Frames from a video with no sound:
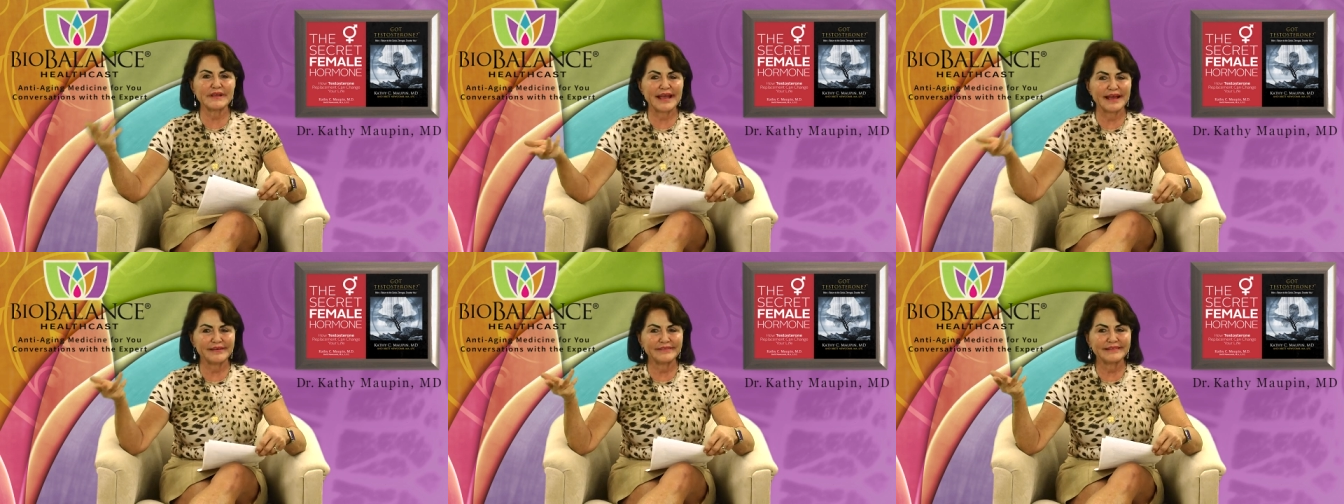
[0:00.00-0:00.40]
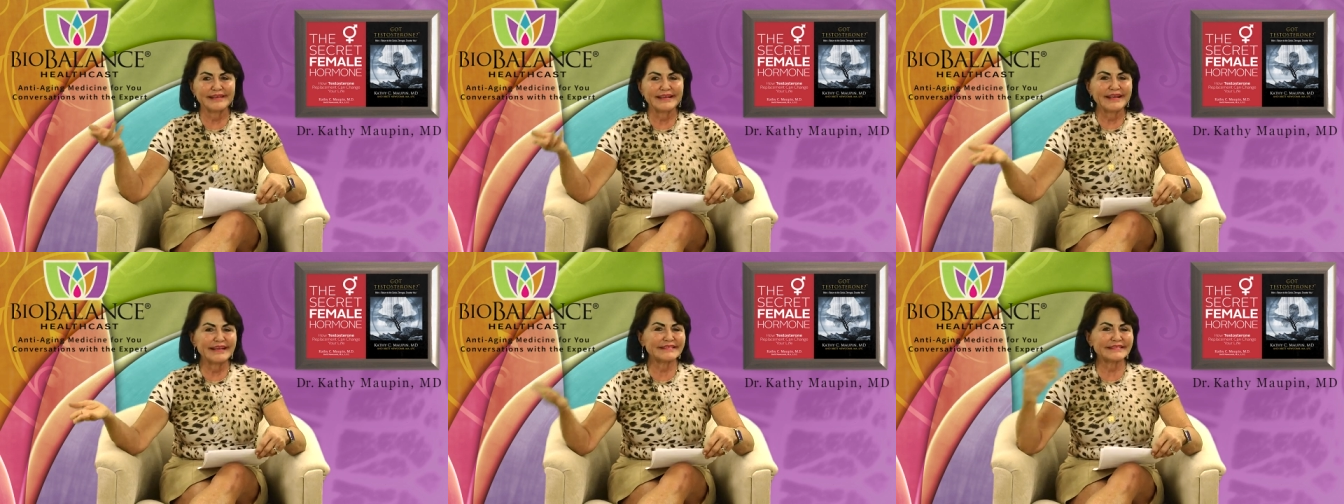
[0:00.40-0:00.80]
down.
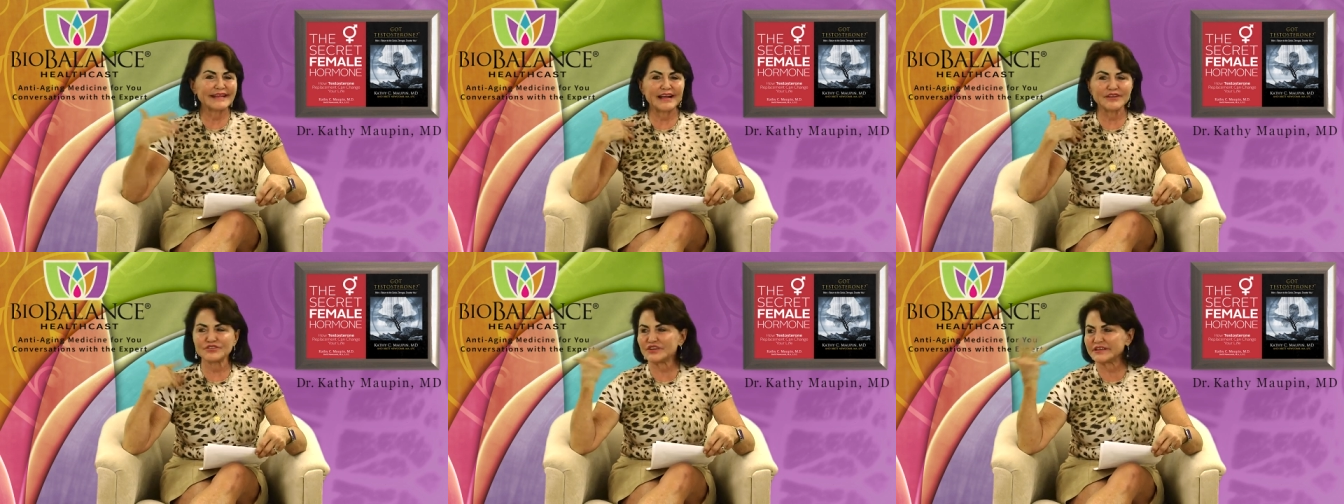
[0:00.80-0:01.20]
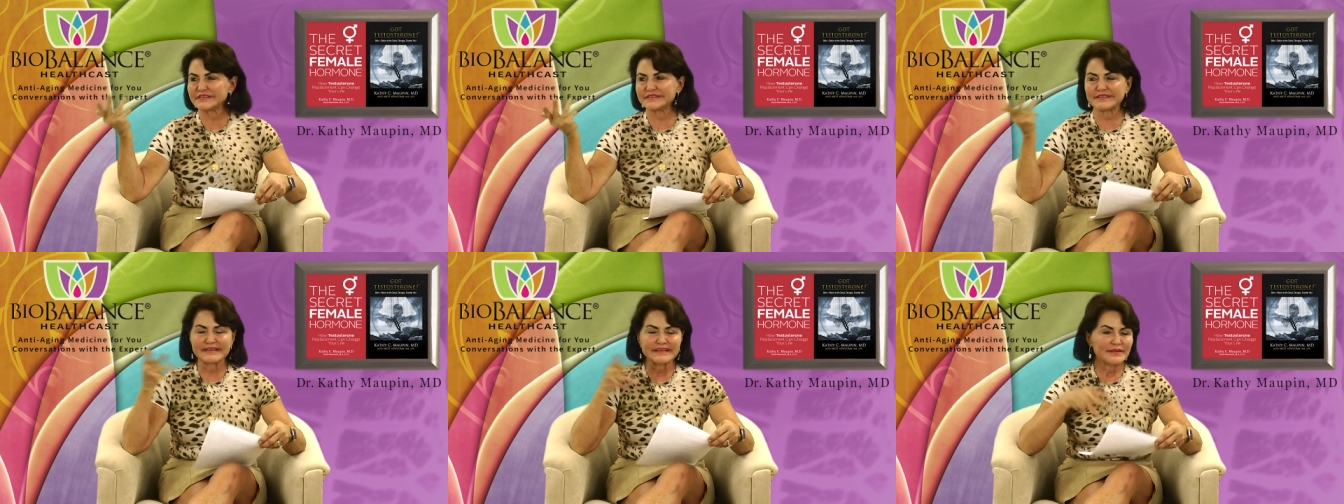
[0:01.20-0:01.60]
It's not
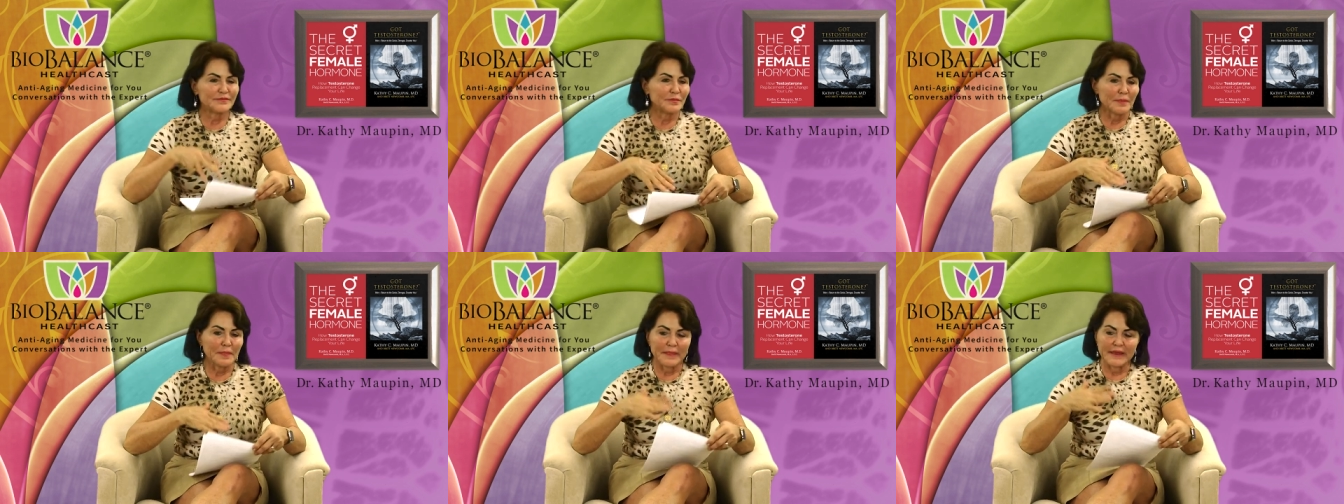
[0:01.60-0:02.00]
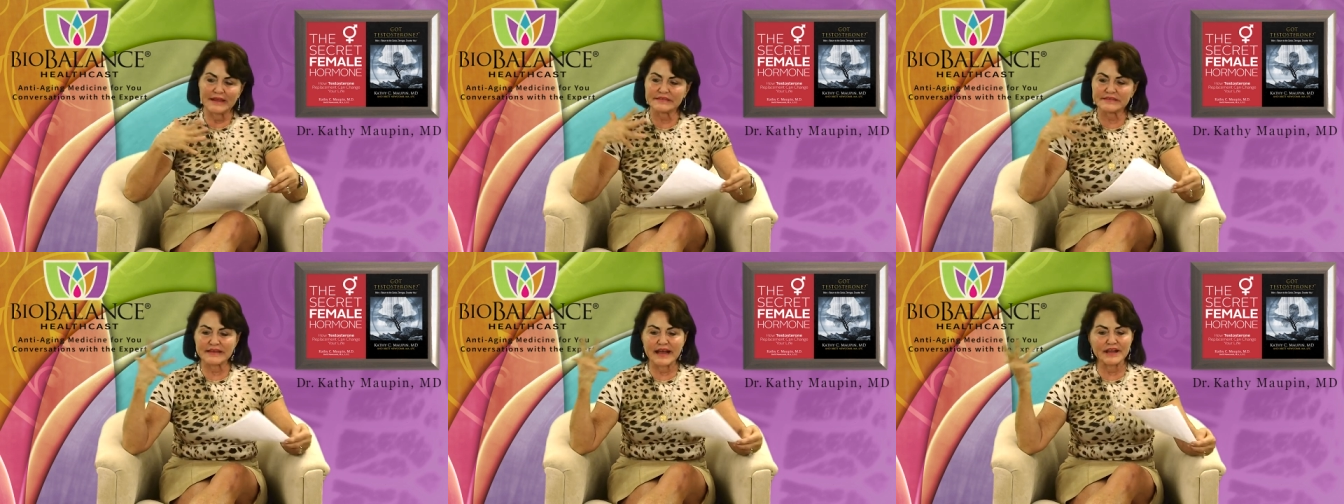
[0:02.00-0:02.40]
just
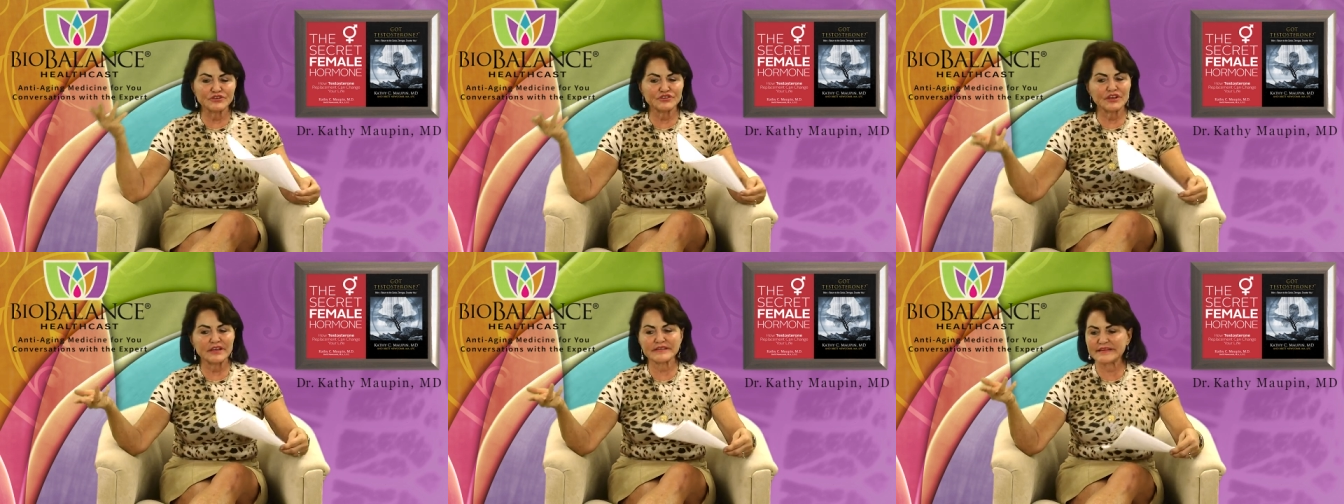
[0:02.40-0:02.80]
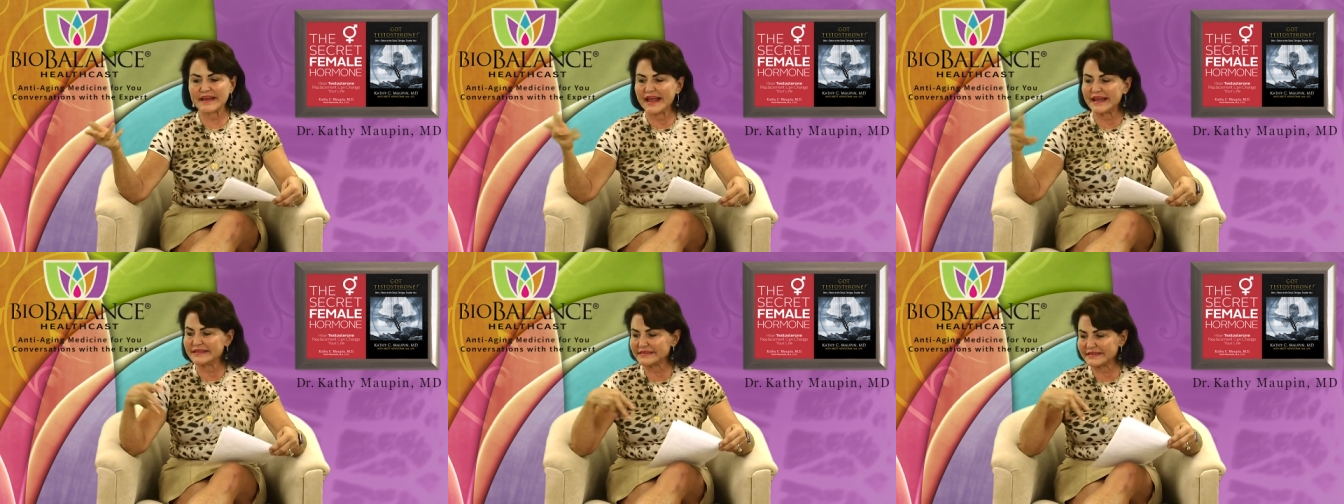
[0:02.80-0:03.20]
it's not just
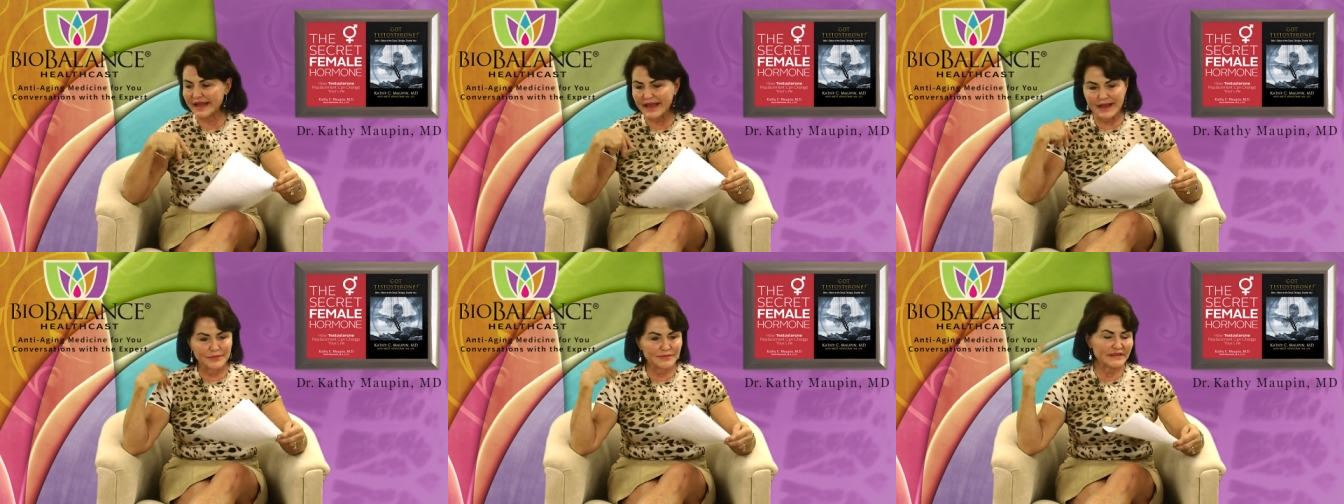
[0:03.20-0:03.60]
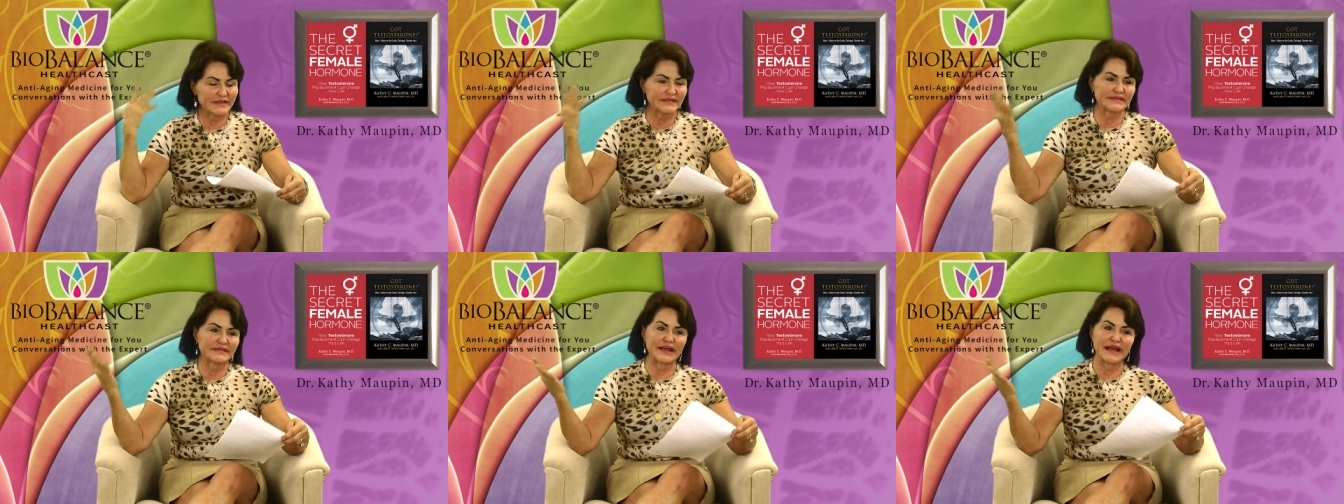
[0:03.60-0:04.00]
enzymes,
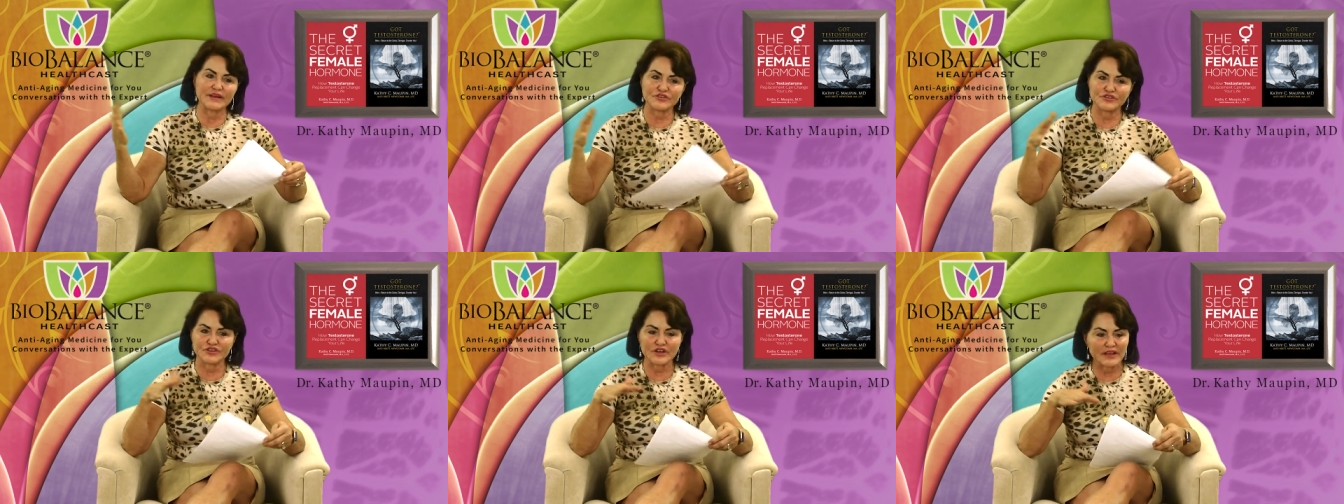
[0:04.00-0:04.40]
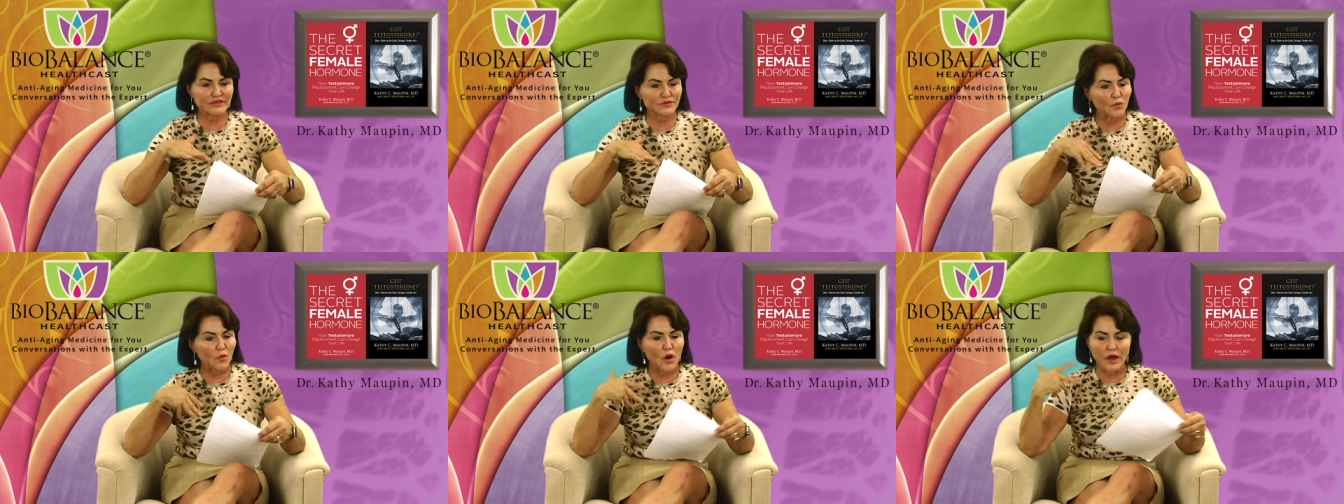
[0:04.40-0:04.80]
it's not
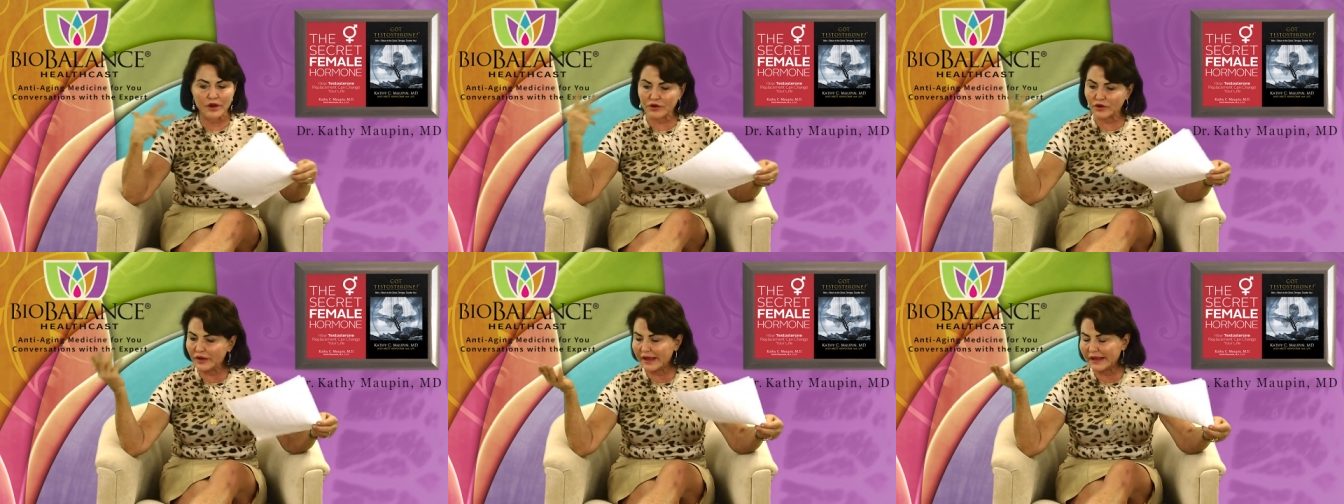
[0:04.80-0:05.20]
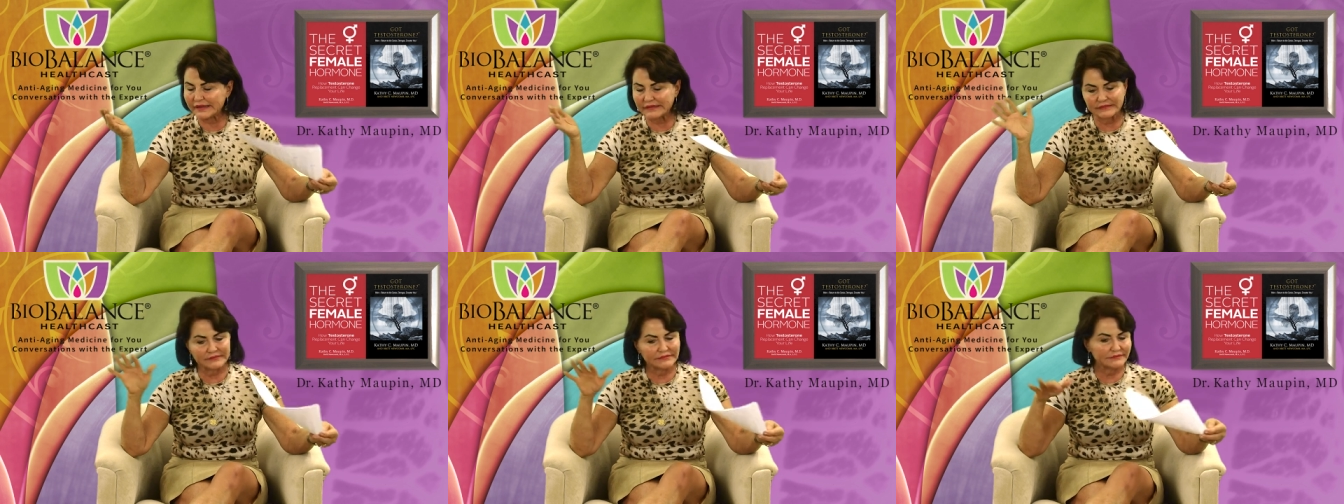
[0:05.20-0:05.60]
just water
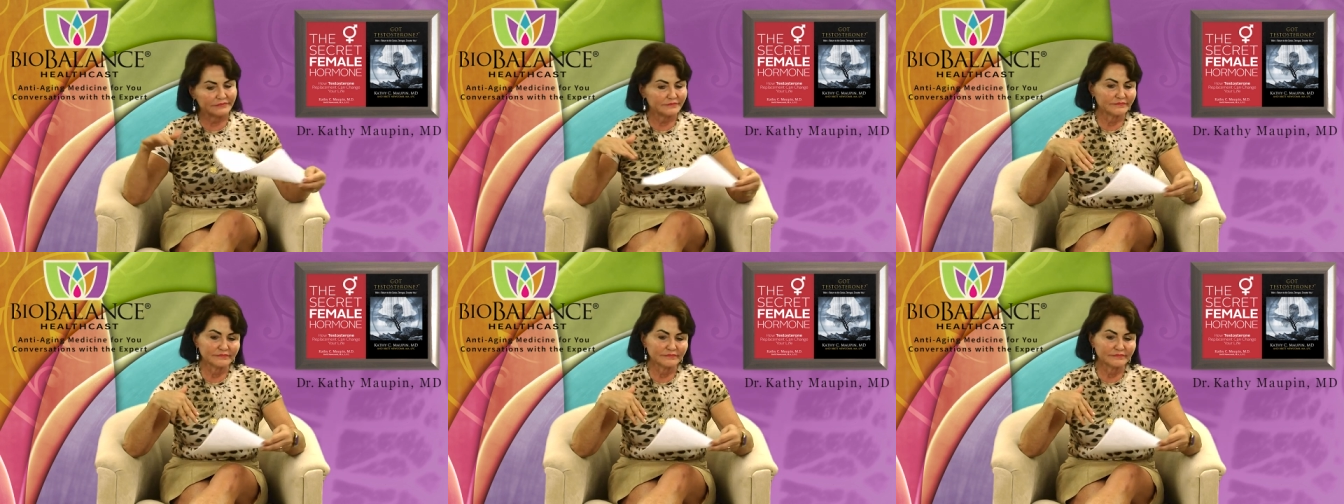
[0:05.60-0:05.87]
and